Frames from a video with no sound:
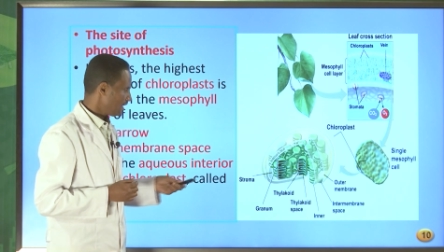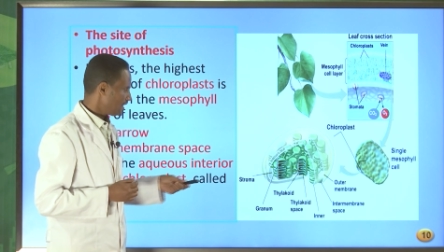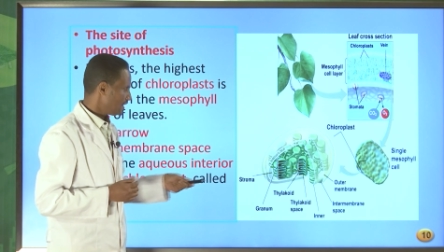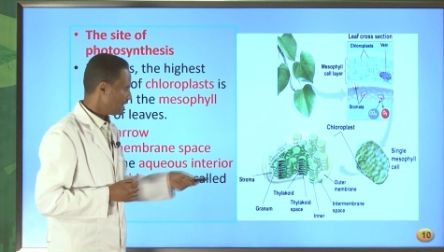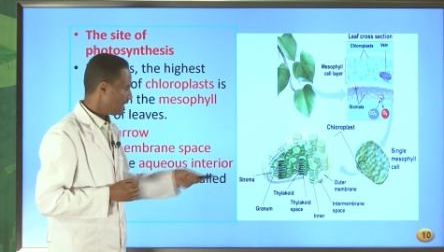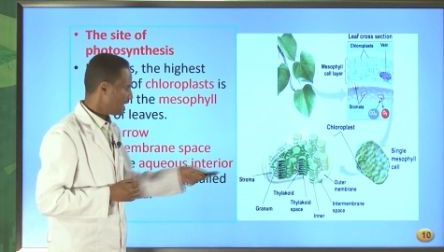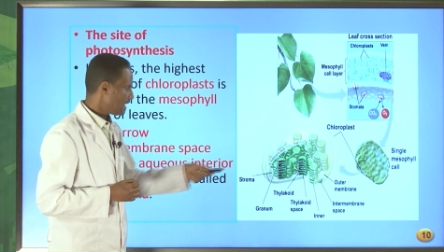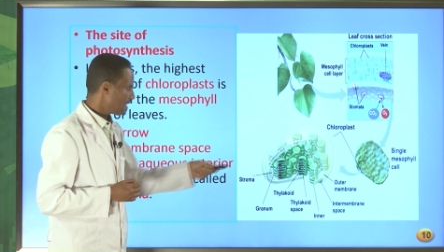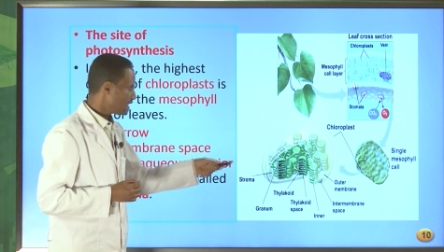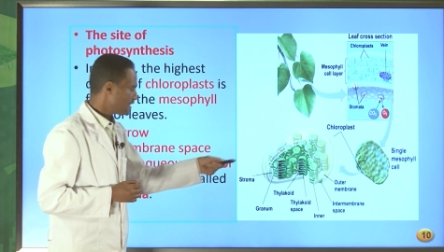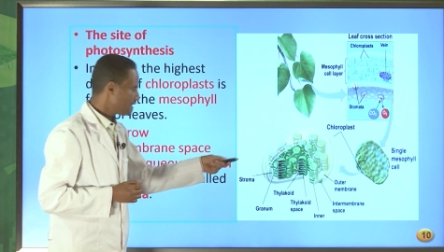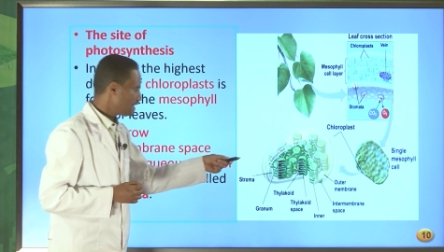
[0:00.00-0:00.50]

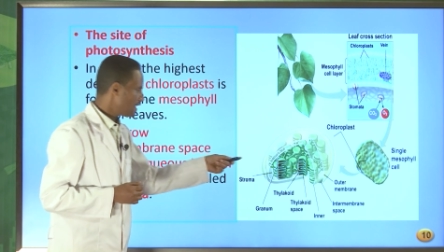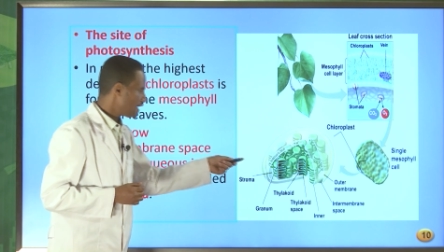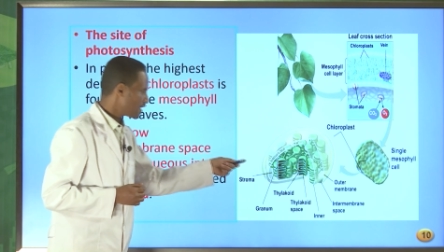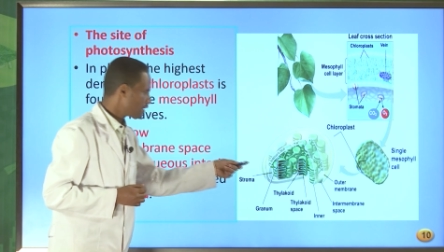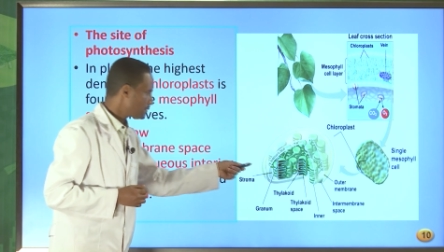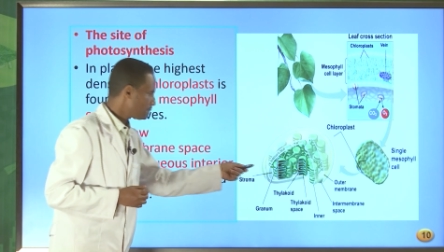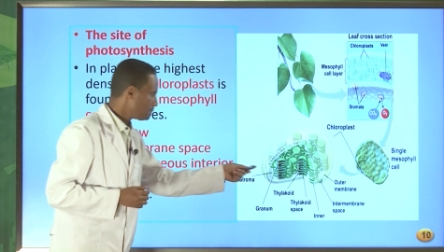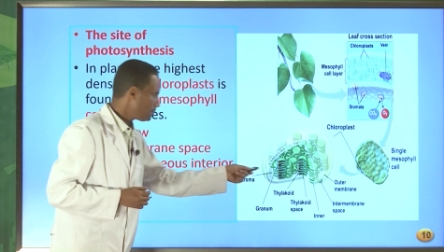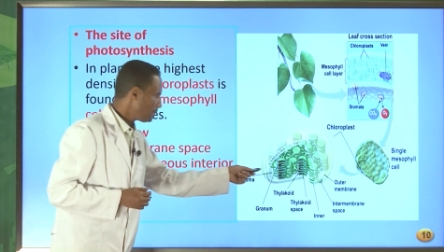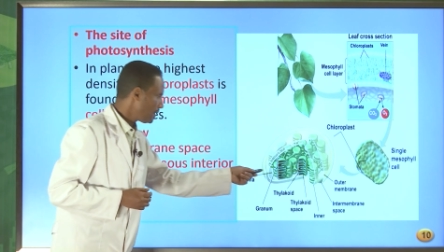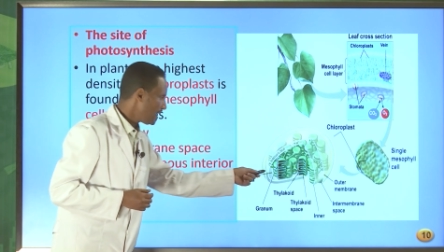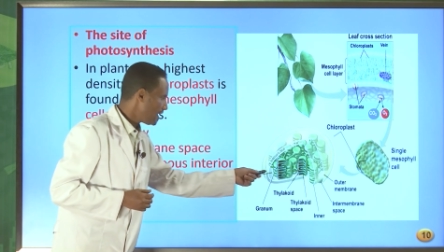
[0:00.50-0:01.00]
there is the
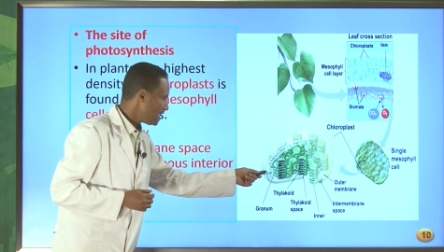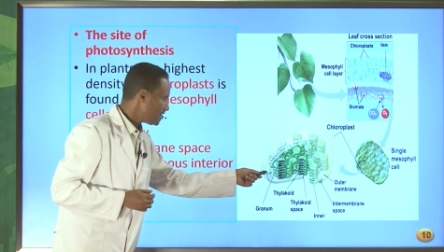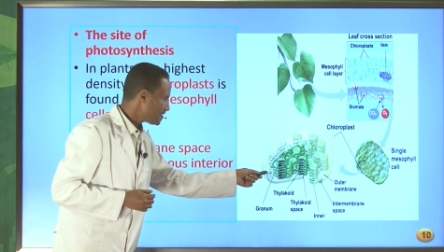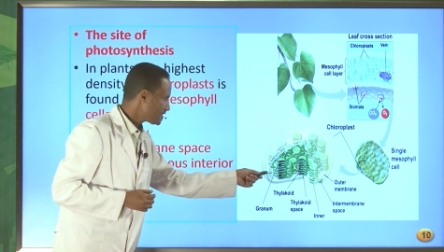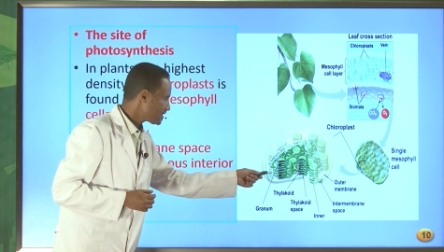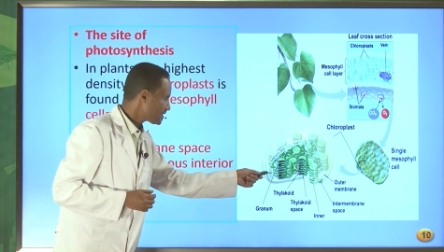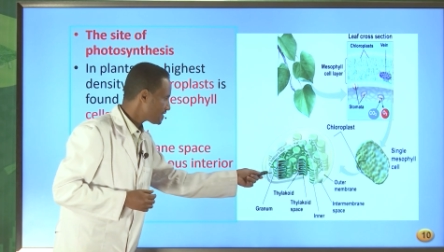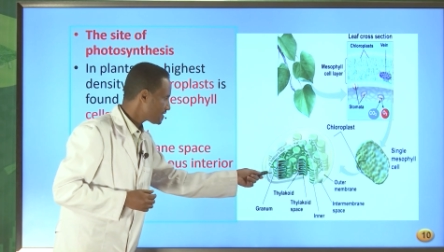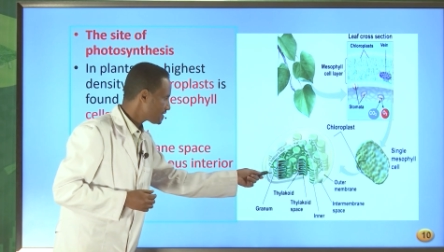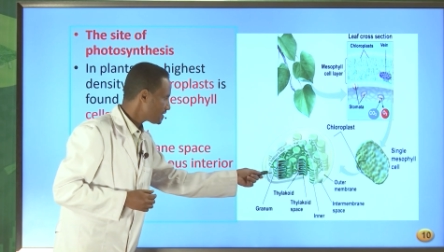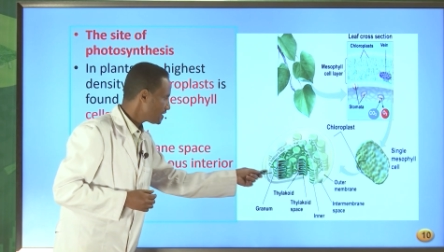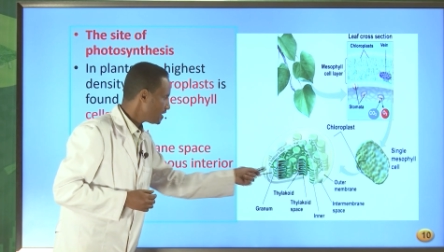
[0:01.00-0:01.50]

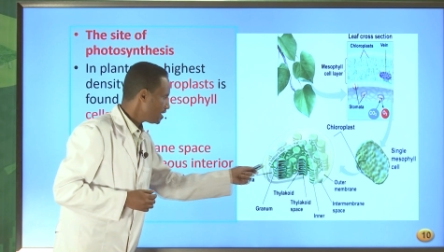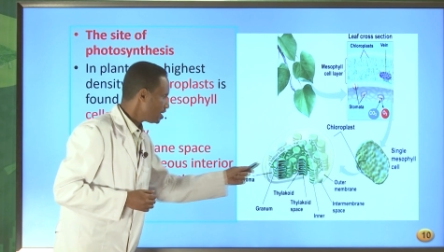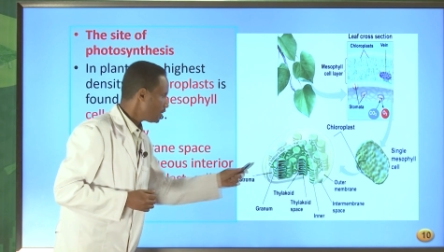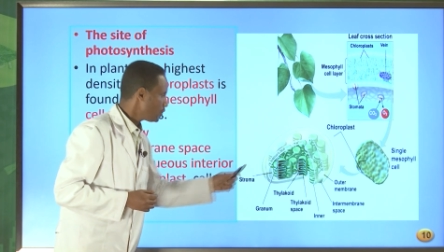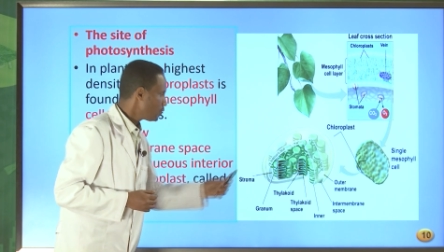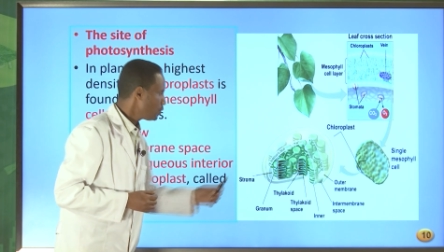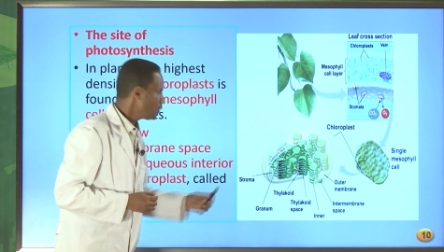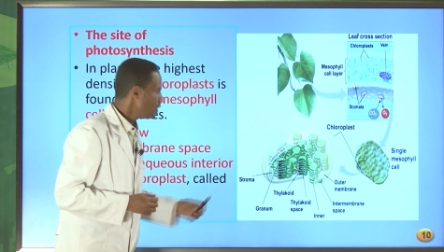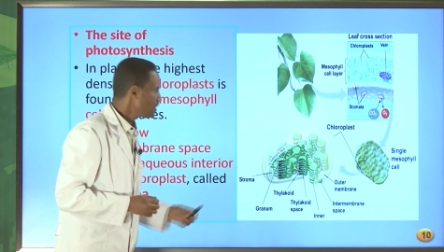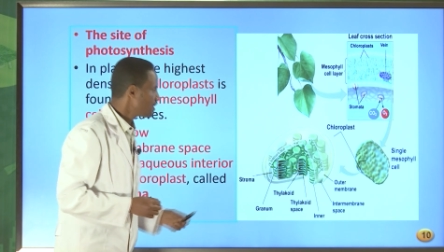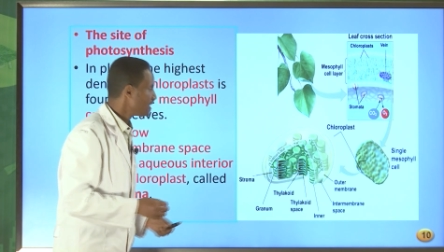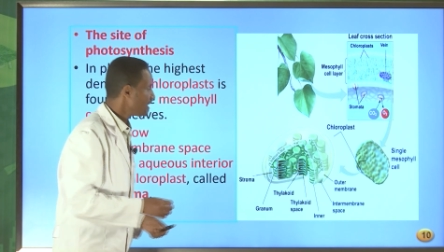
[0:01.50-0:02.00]
space
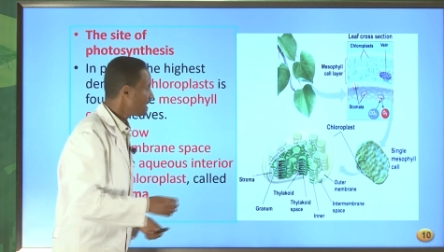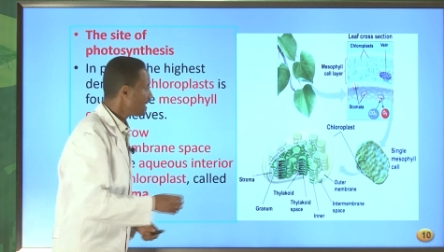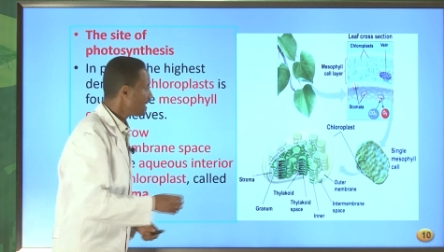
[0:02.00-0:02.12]
which